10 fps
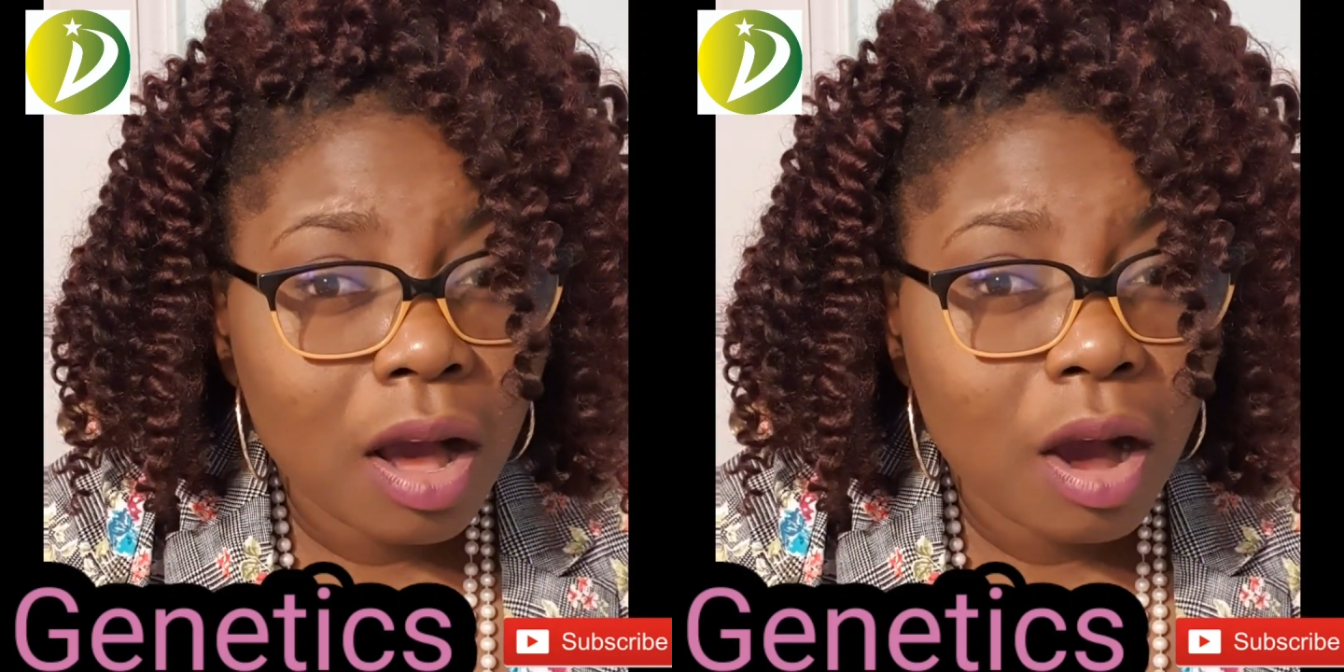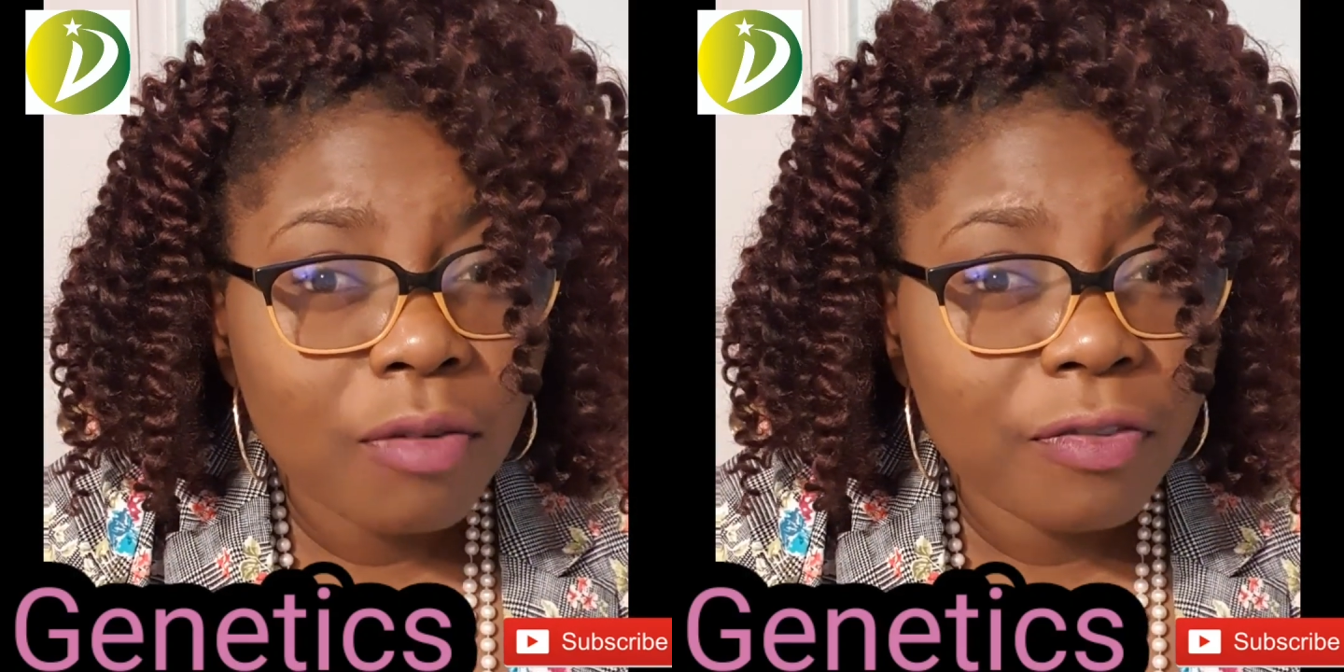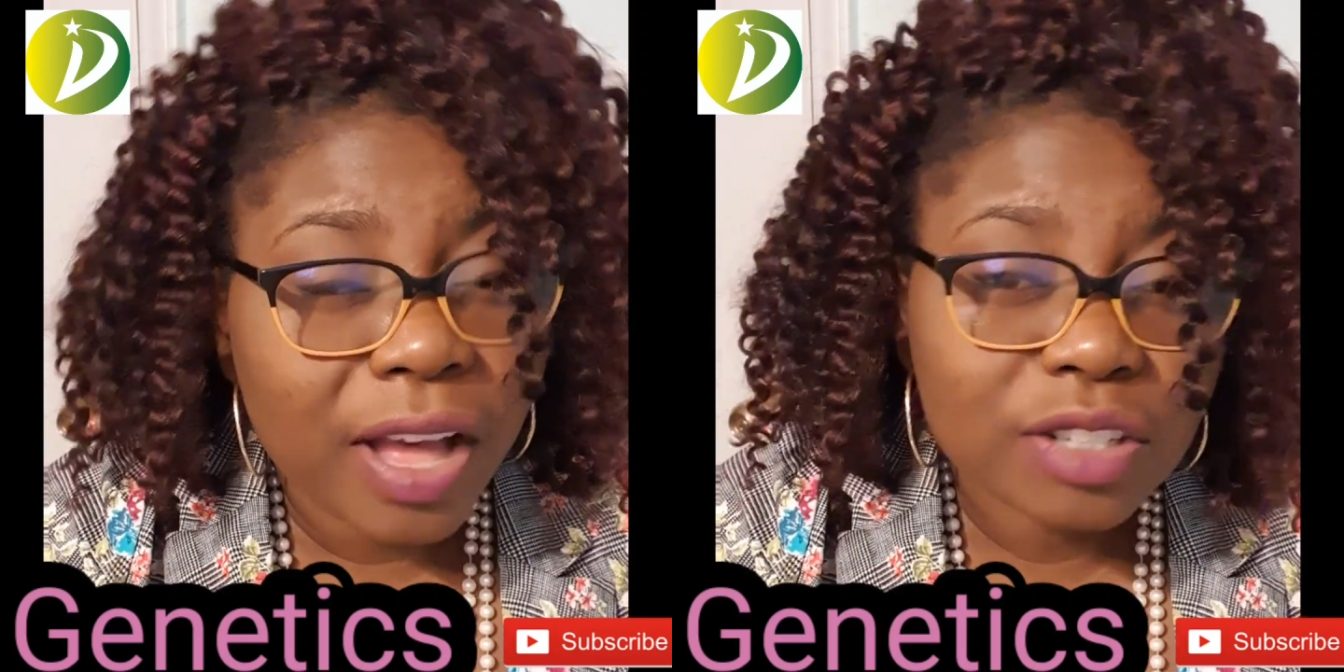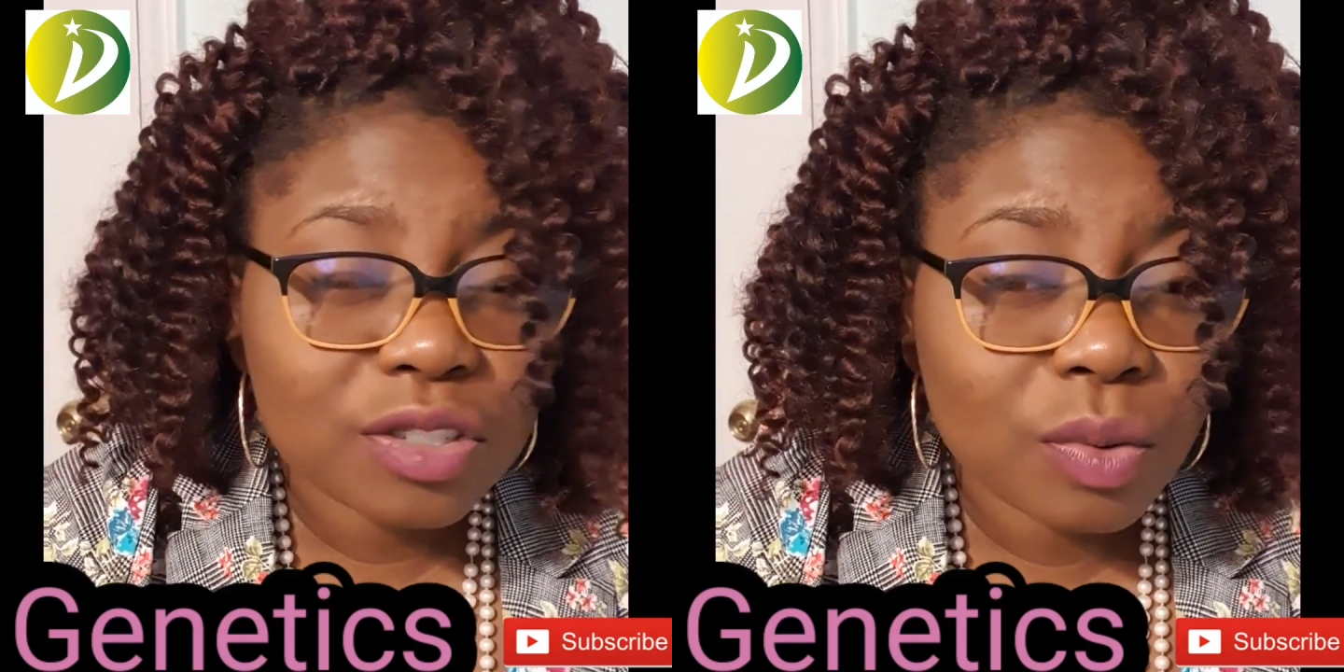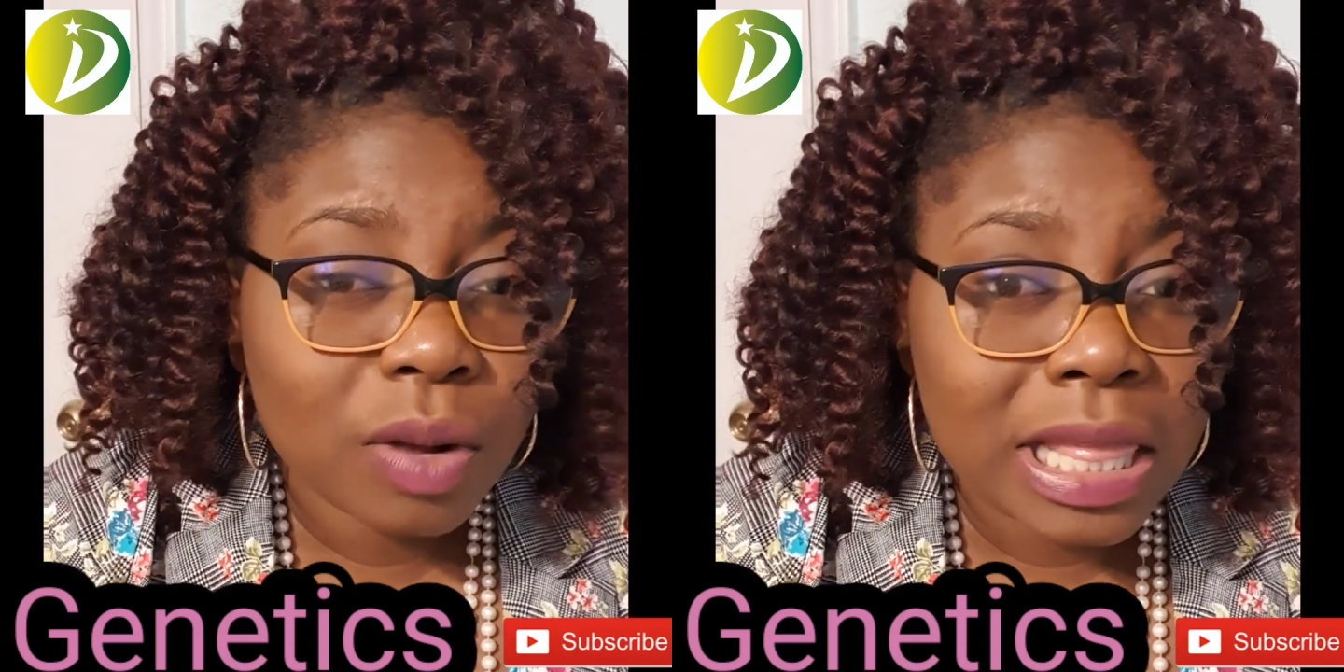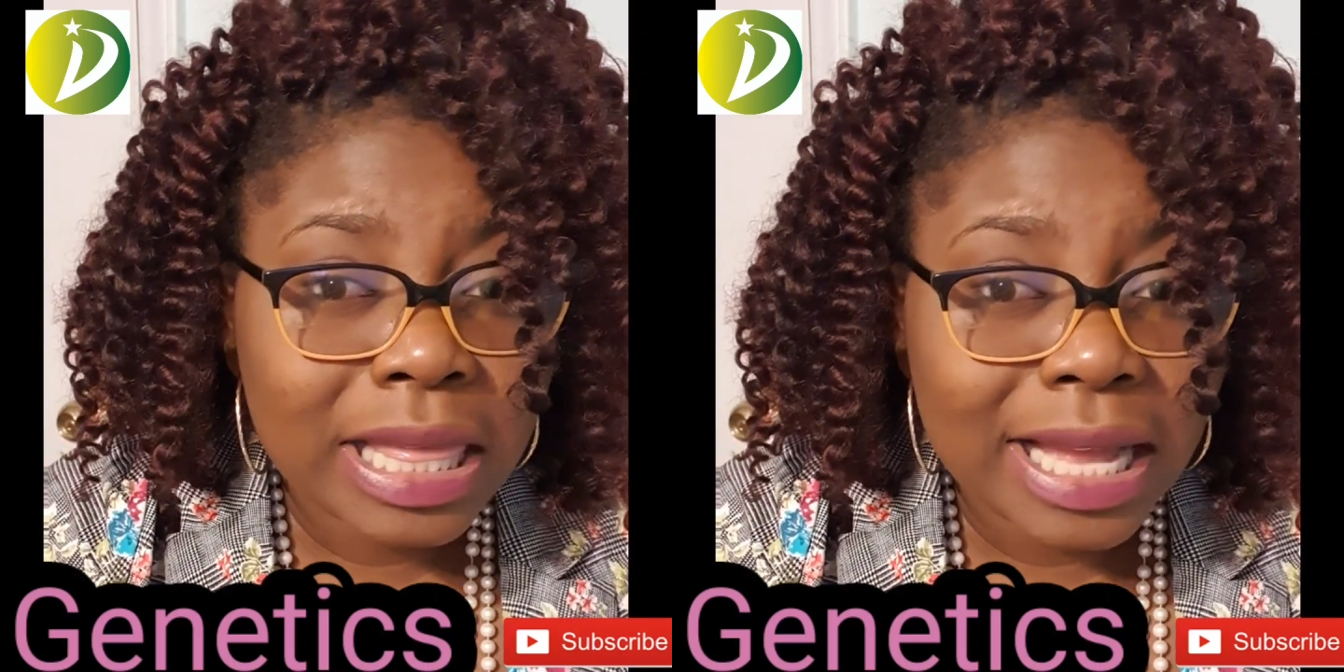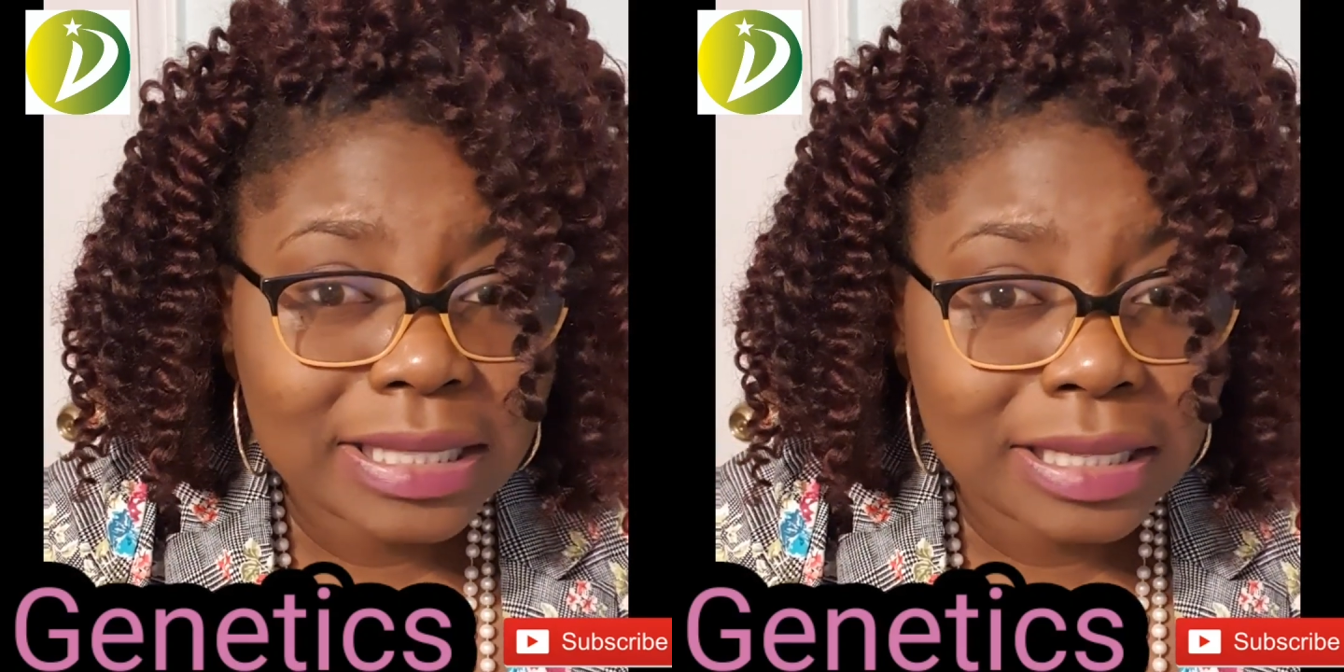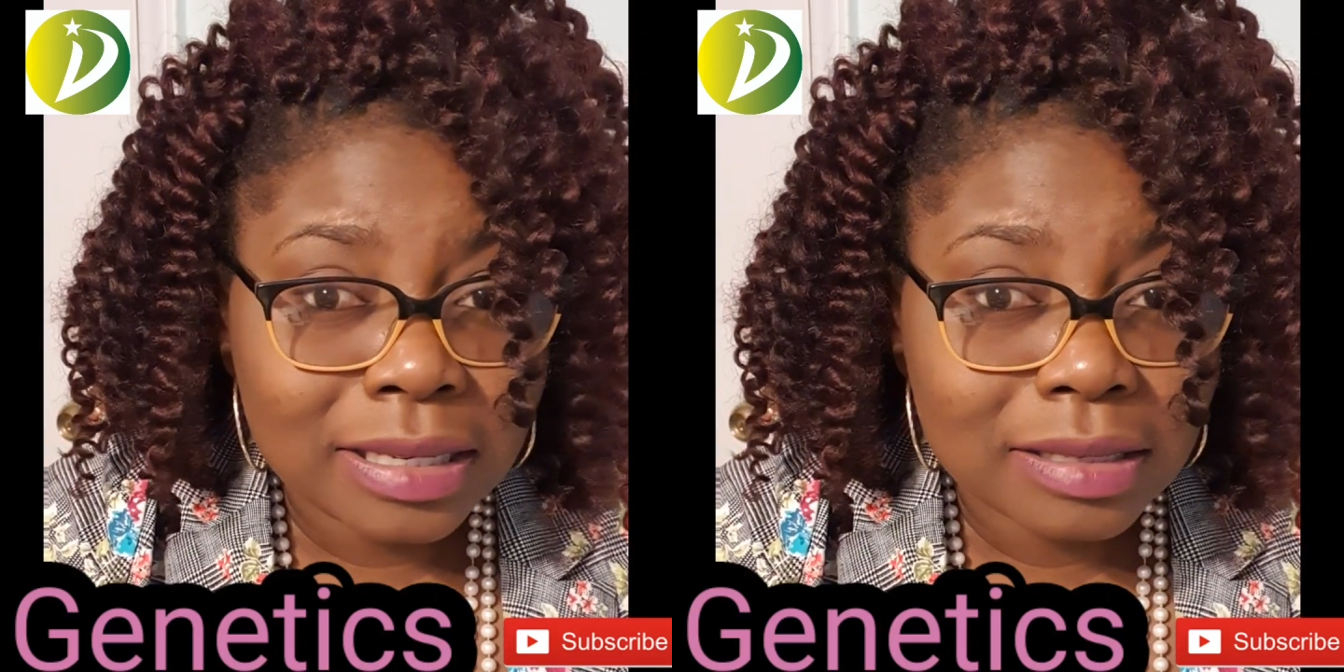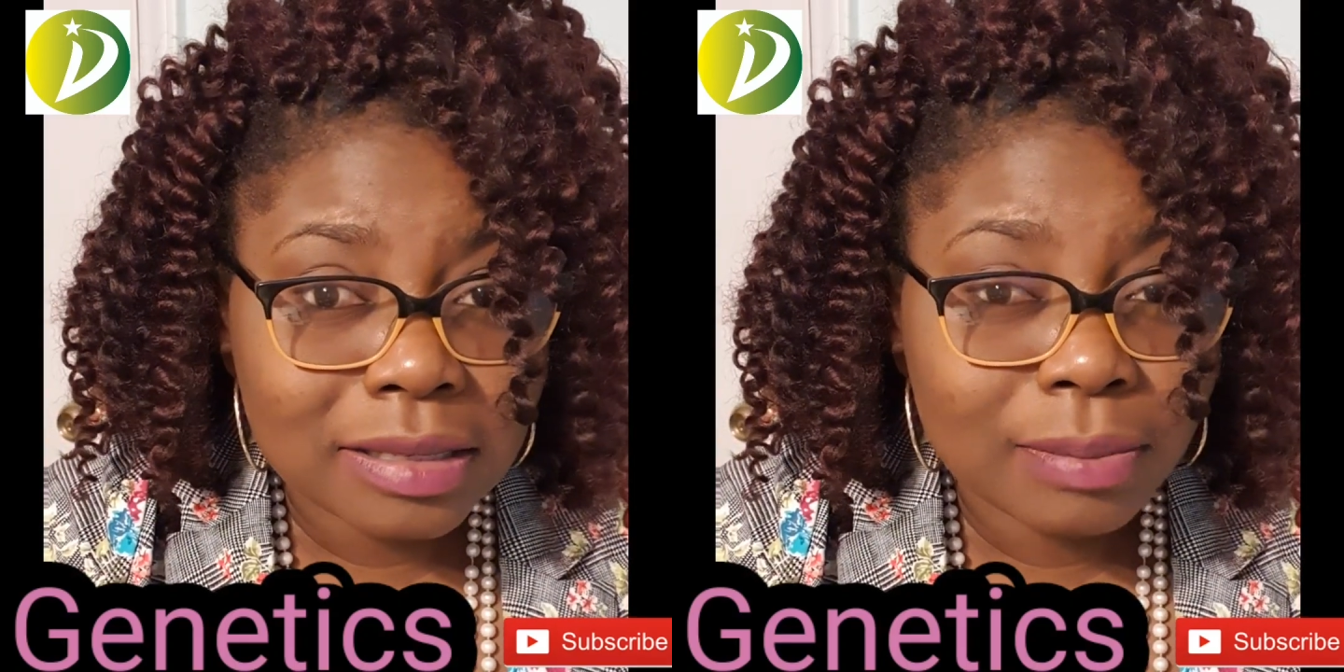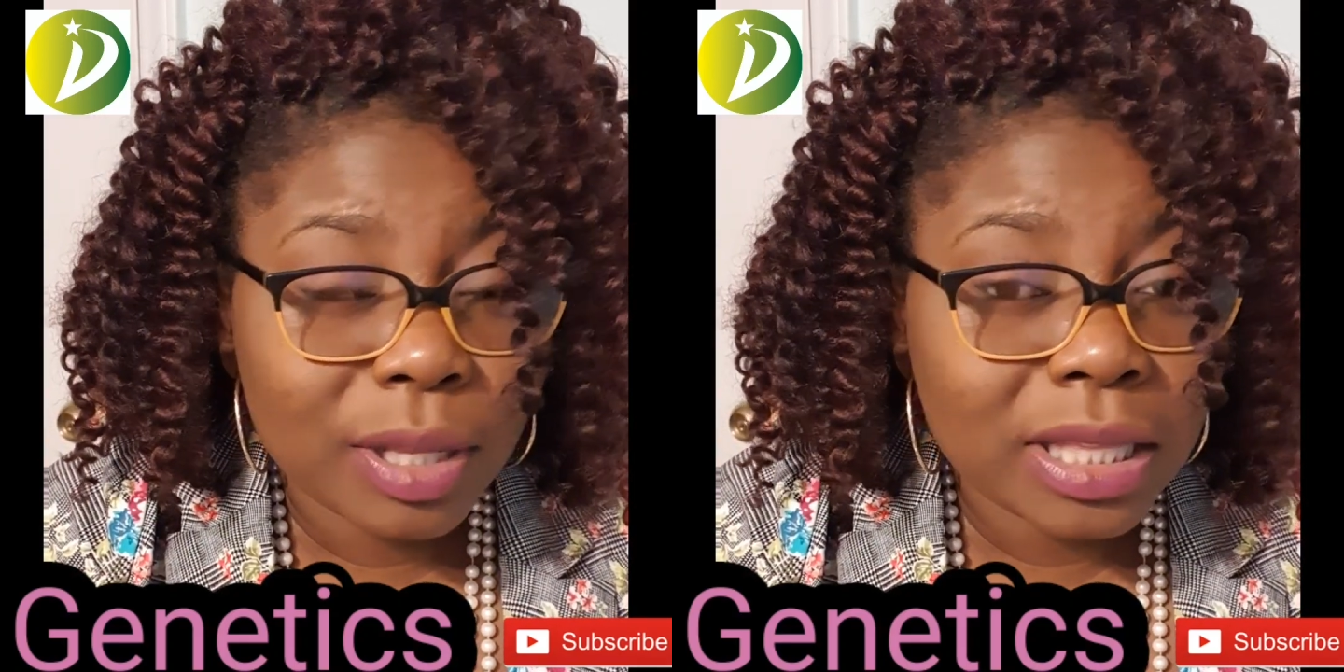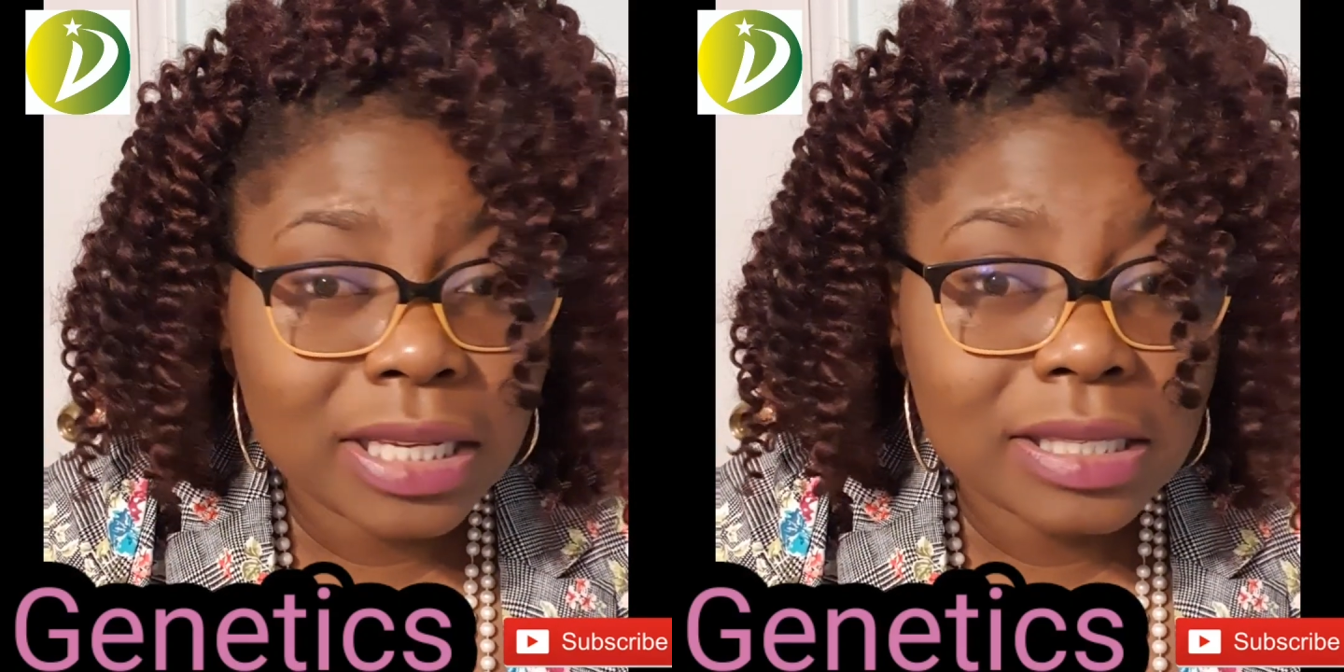how factual that is, but they